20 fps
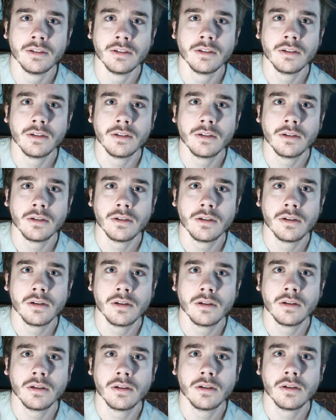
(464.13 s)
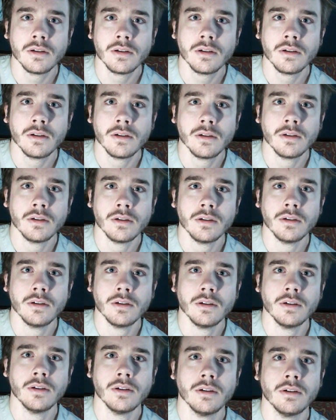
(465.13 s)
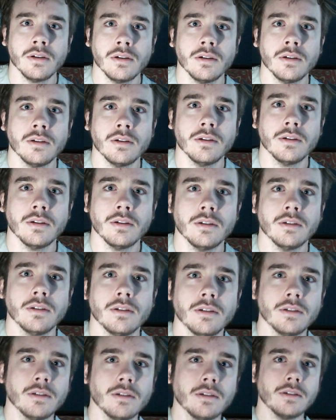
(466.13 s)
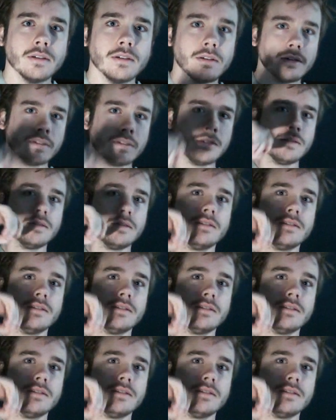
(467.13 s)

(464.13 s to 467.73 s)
(silence)